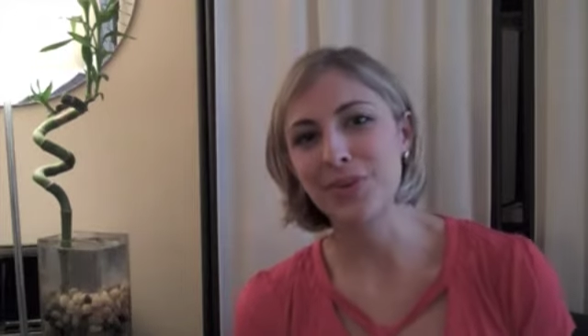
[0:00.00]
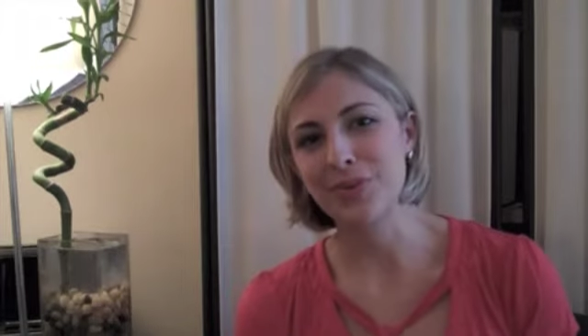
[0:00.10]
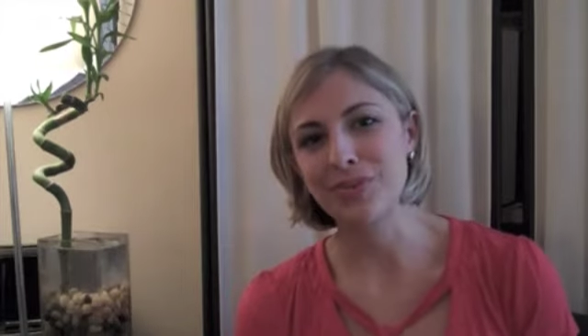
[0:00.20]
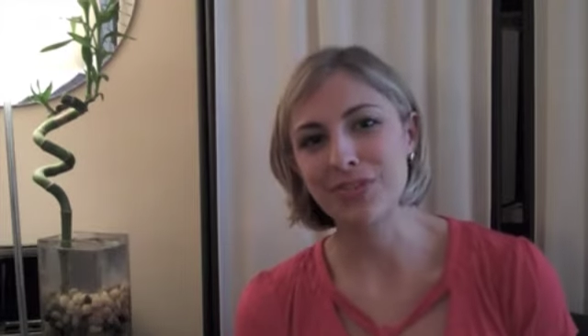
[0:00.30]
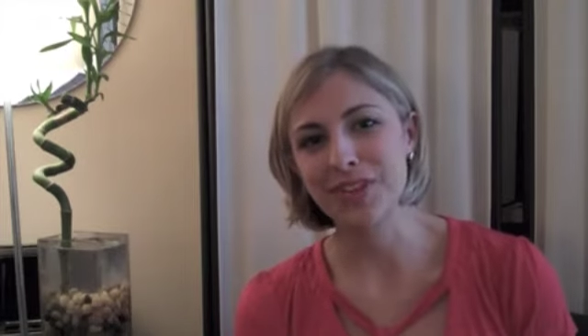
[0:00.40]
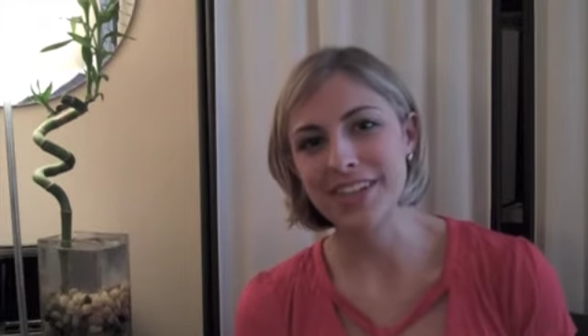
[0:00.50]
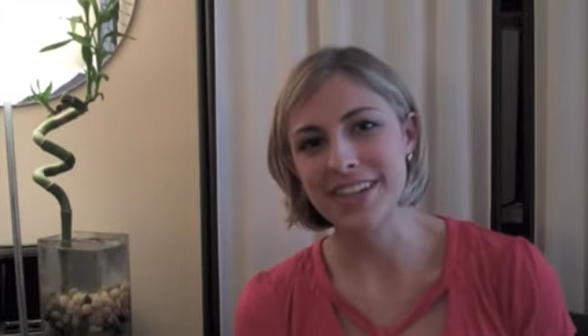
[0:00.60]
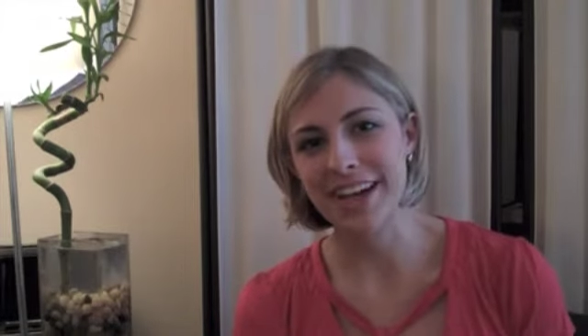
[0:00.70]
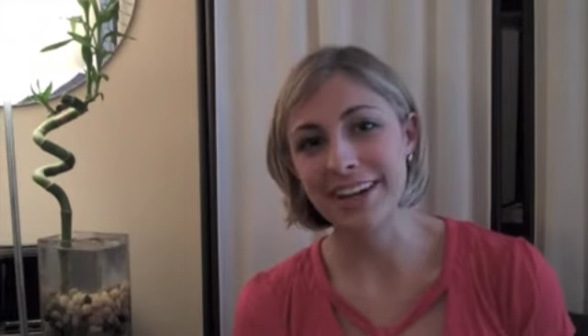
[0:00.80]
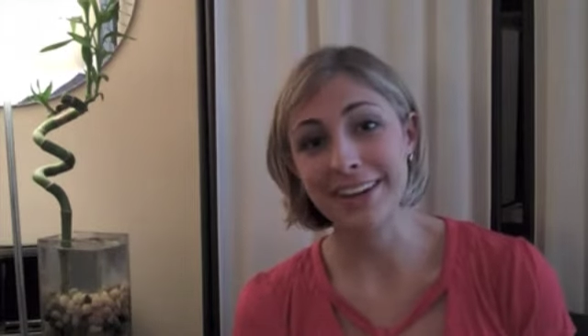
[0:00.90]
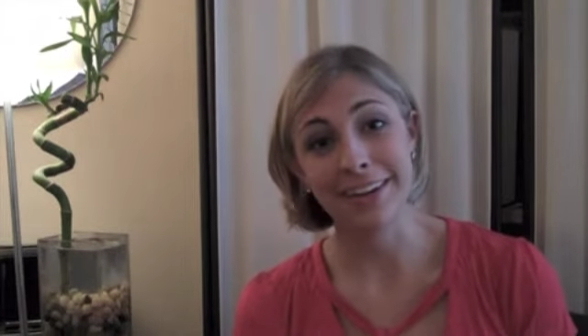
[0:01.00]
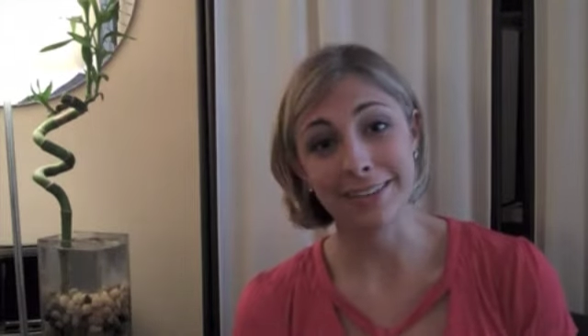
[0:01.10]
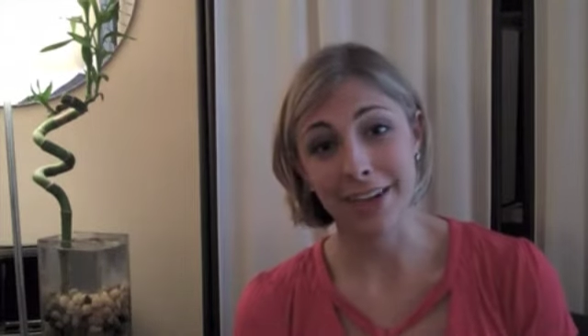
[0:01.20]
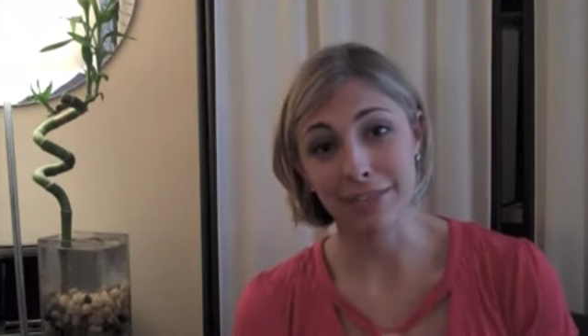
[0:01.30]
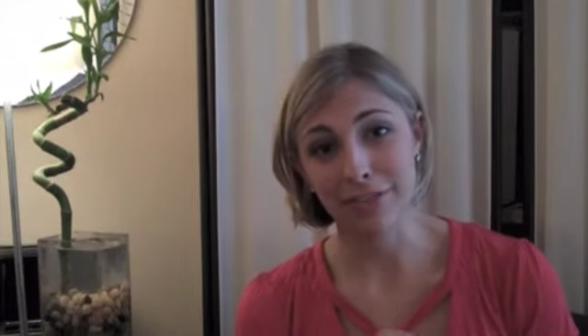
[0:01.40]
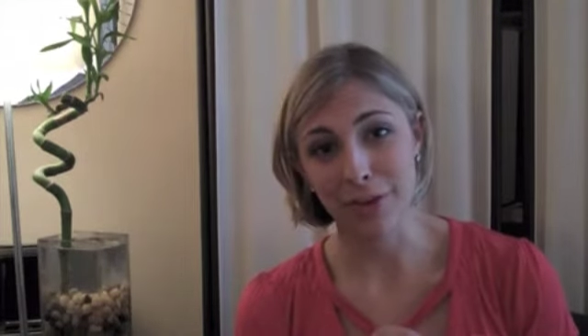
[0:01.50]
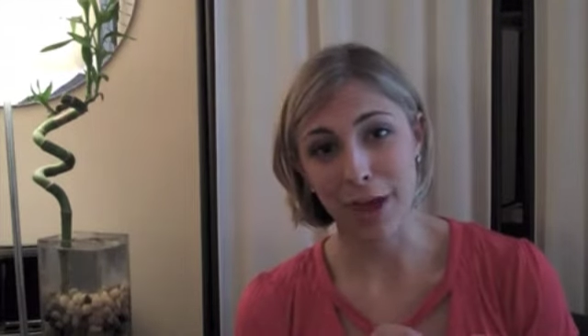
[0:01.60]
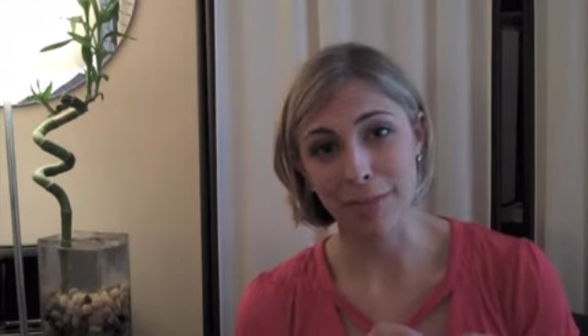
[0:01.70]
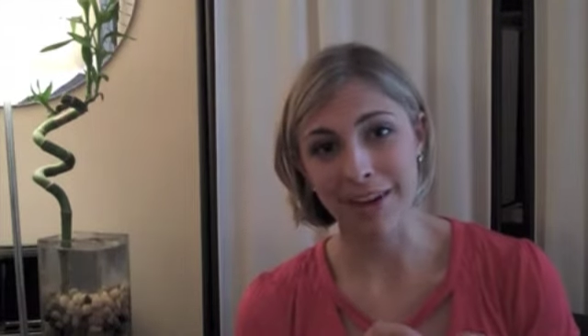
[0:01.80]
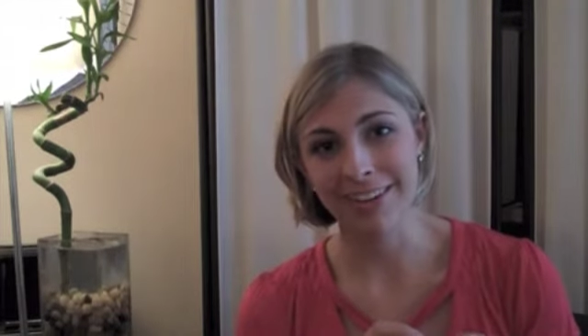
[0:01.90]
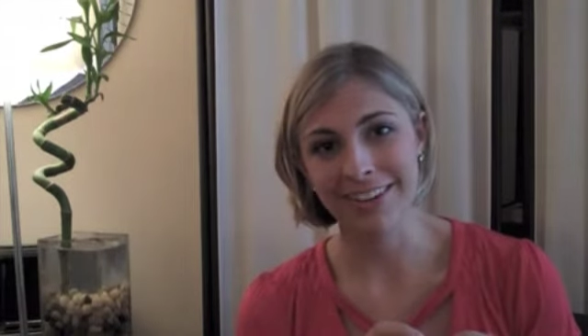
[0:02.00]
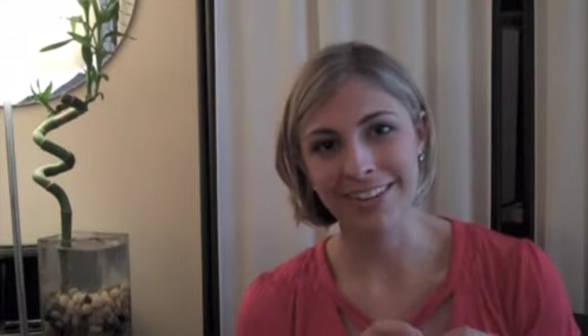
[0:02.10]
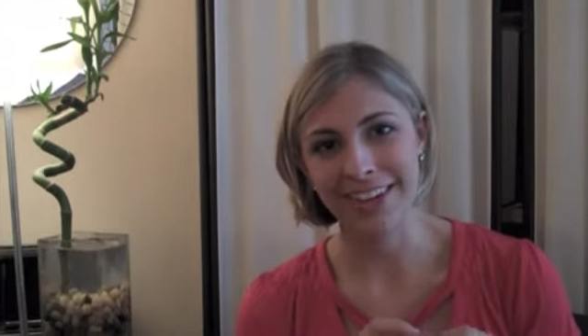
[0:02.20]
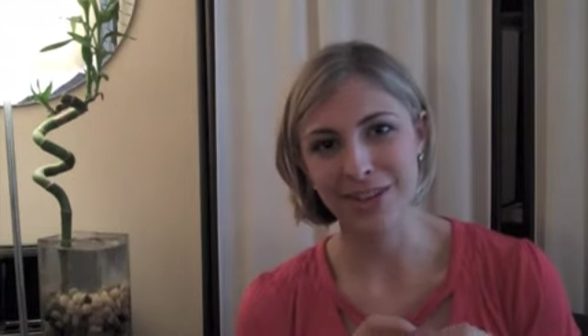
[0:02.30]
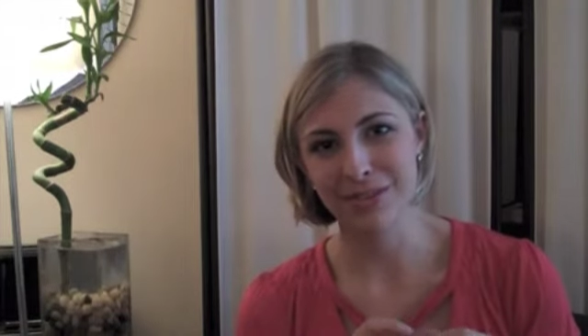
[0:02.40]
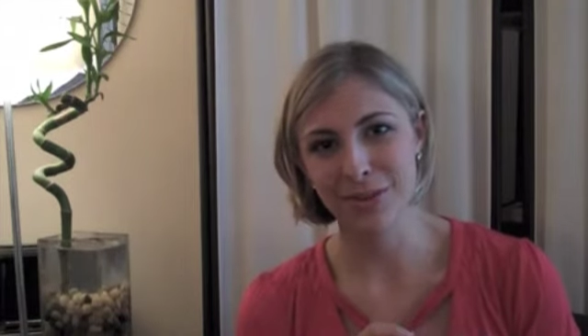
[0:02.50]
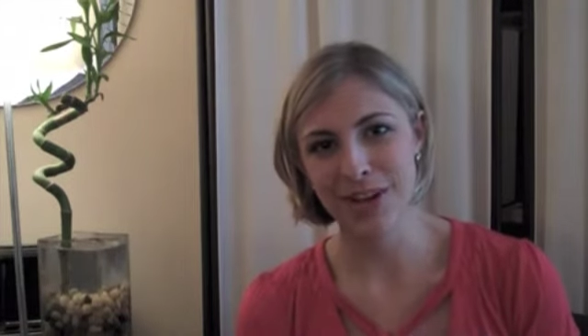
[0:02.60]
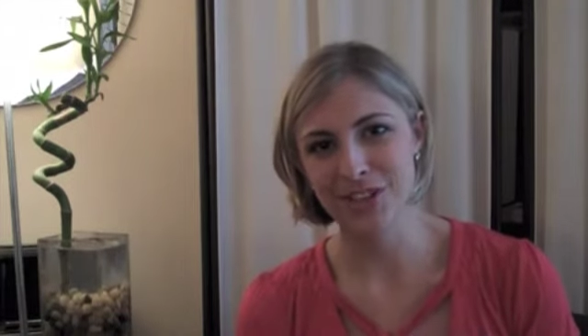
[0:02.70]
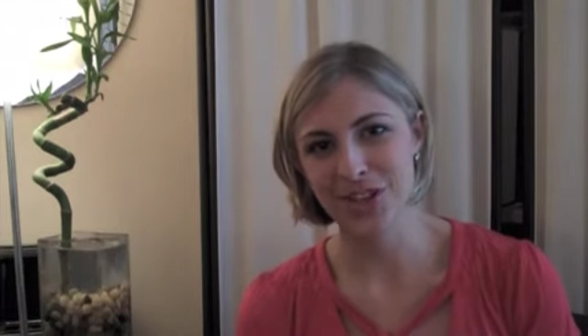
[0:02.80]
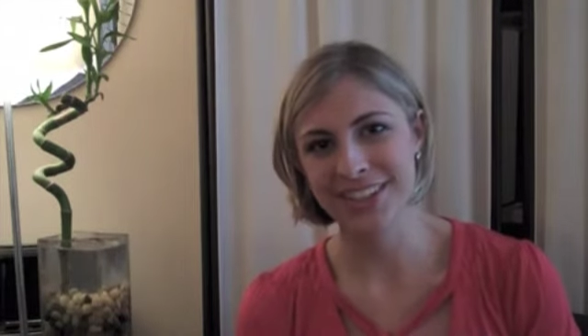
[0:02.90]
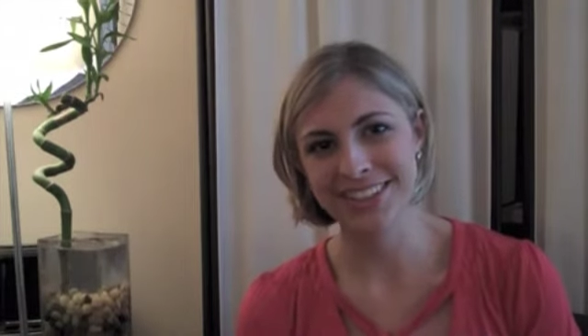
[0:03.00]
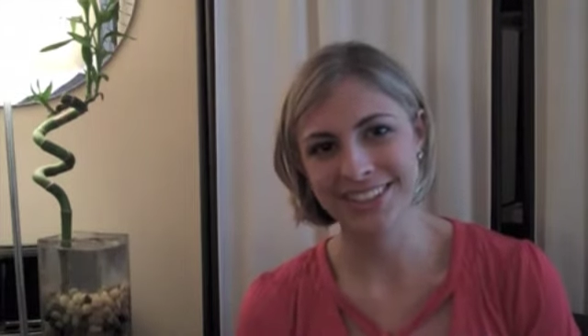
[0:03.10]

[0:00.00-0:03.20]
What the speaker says: gluten-free dining and in life for that matter, and thank you for watching.